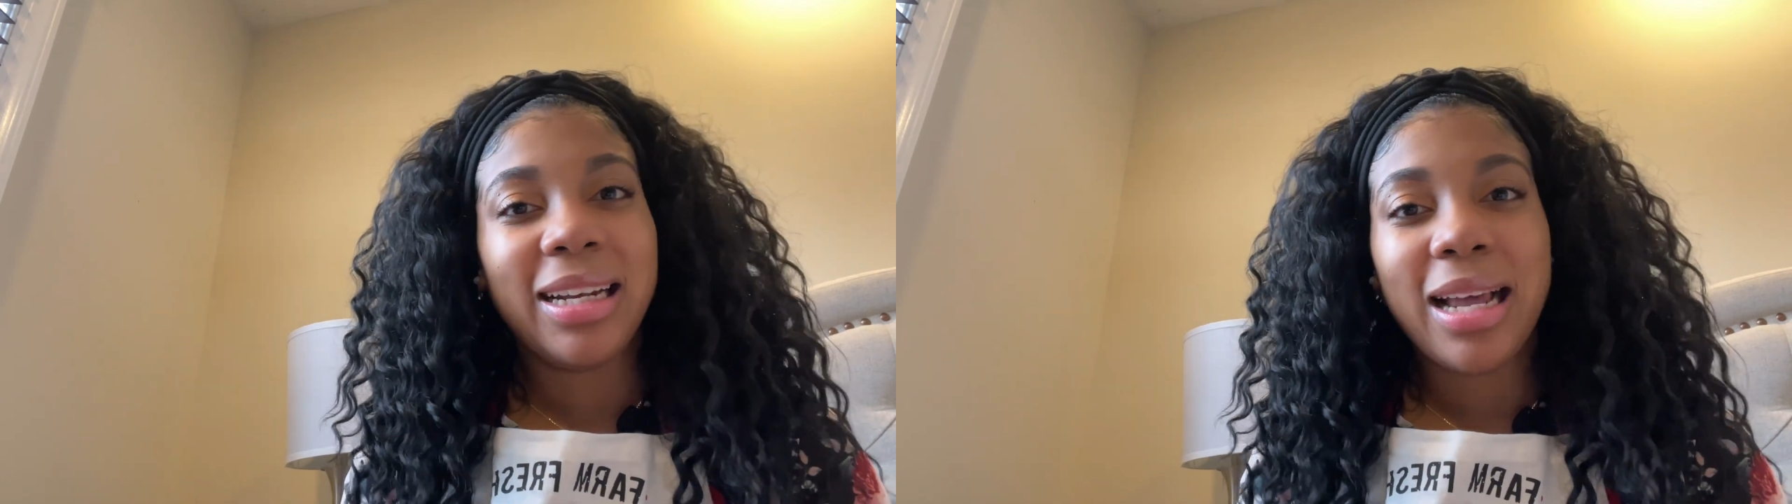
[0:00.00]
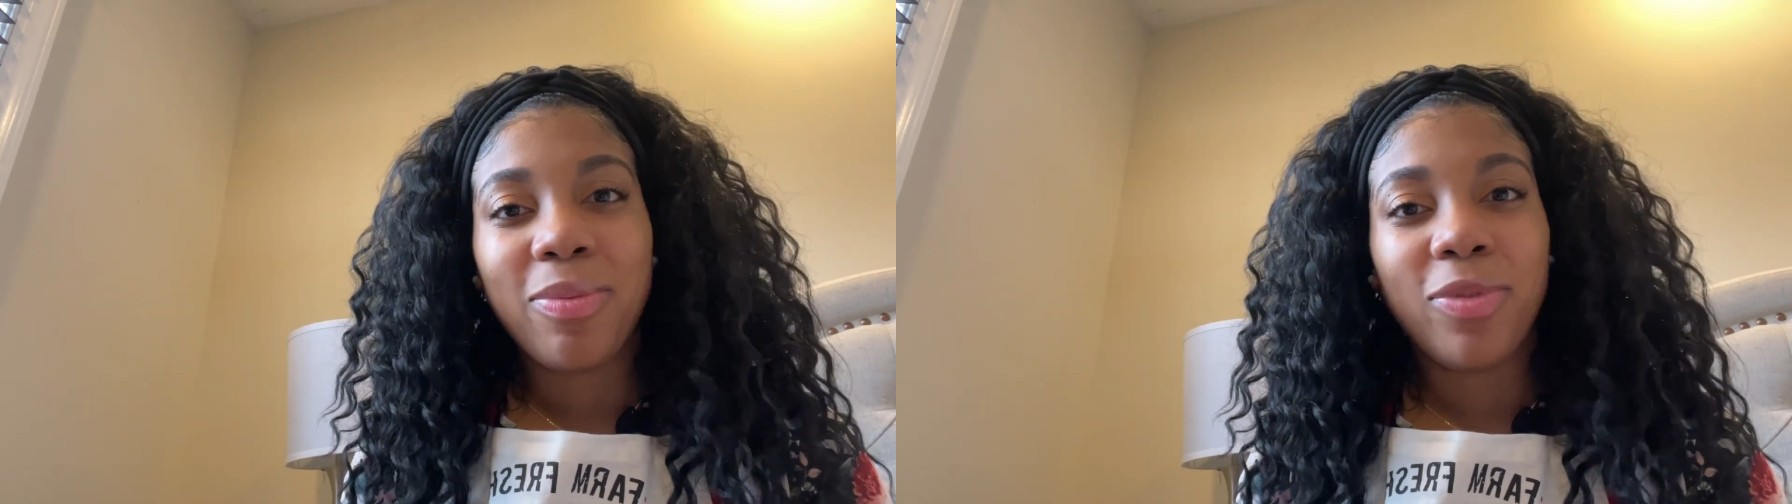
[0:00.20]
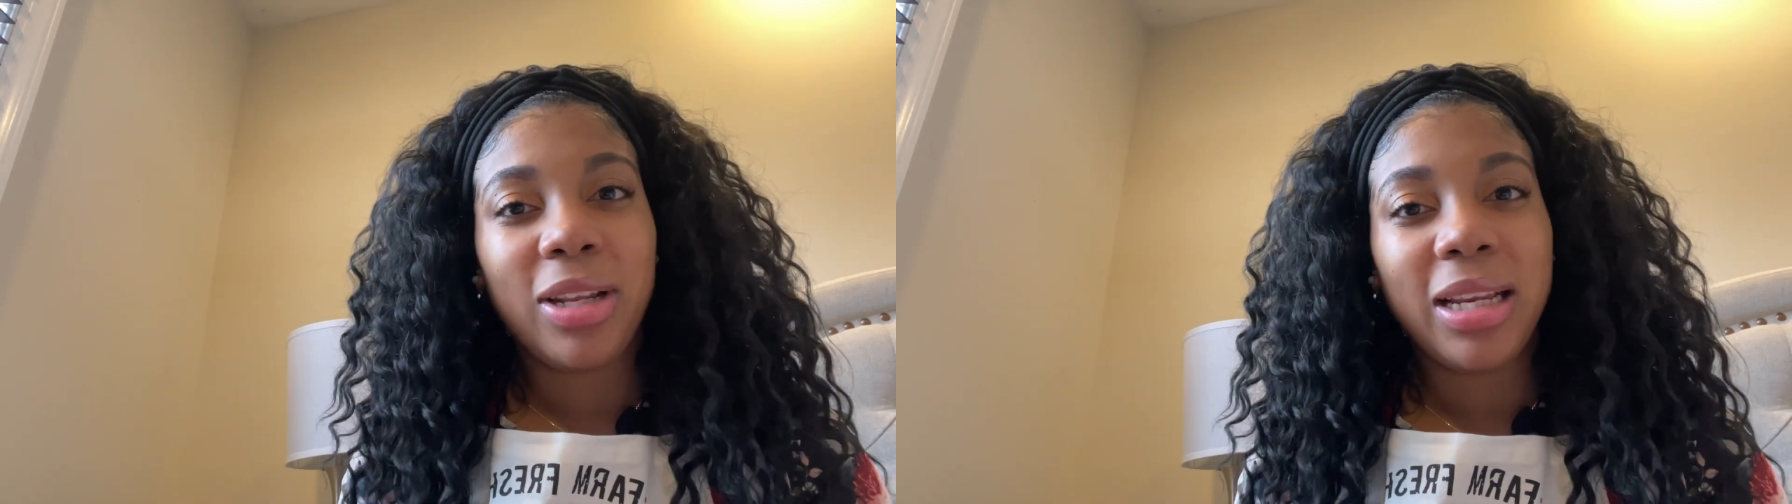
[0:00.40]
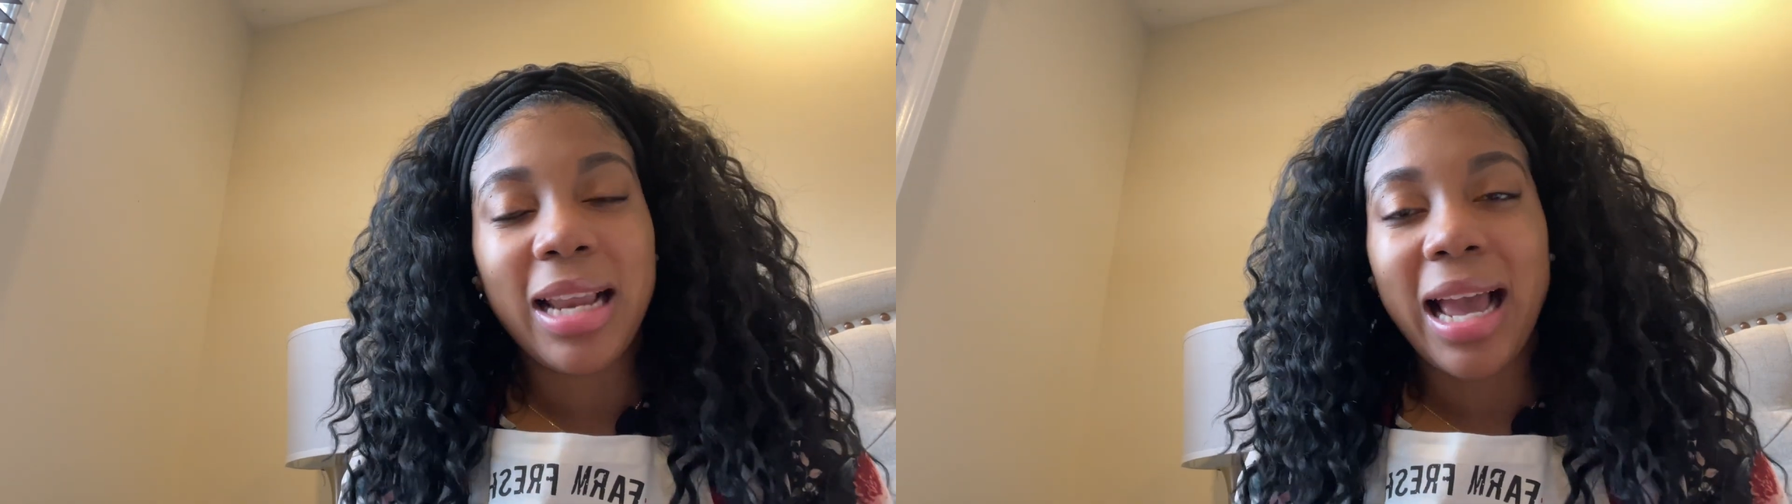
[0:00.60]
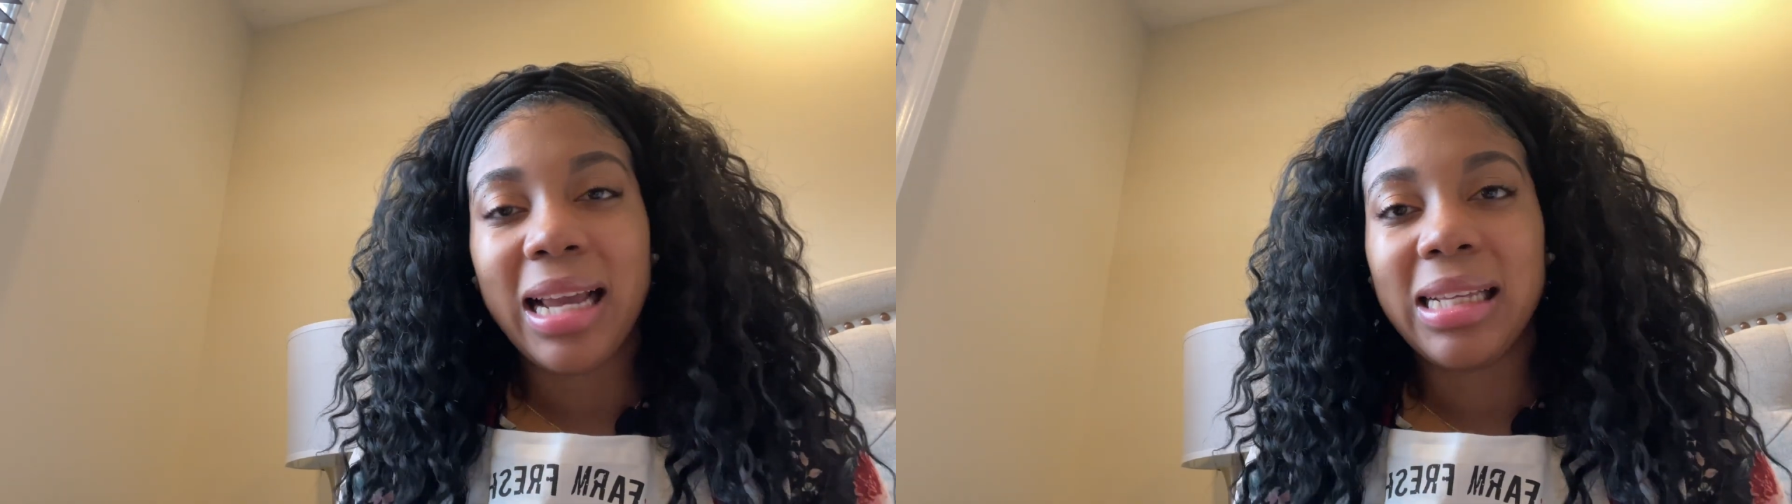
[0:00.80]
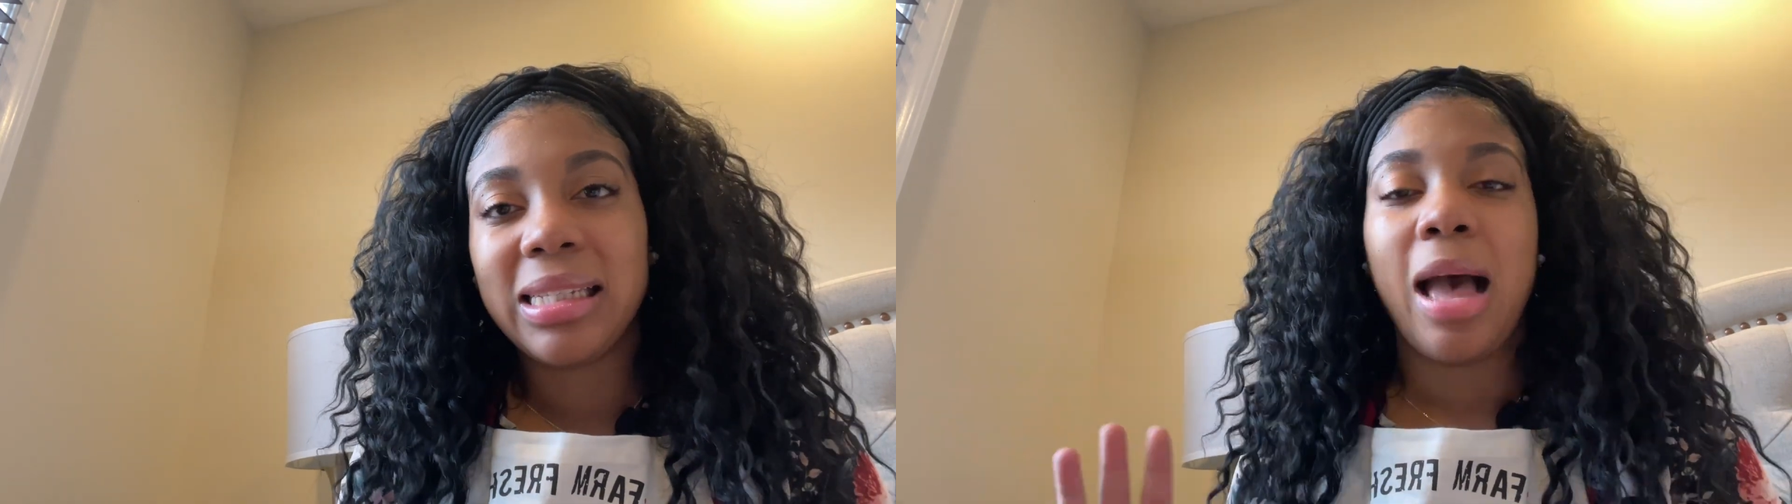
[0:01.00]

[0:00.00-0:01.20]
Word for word: up really nice.